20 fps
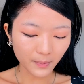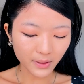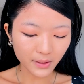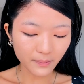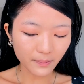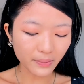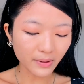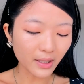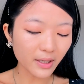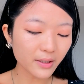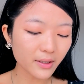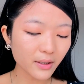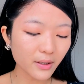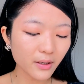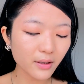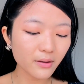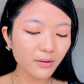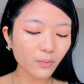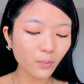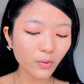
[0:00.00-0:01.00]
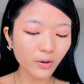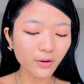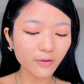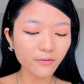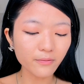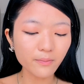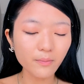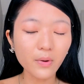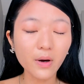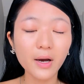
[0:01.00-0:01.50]
gonna blend it in
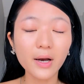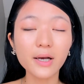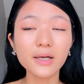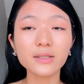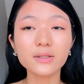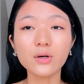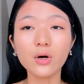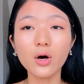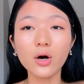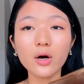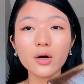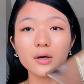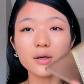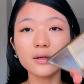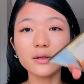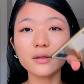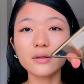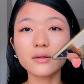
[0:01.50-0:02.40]
with my Tarte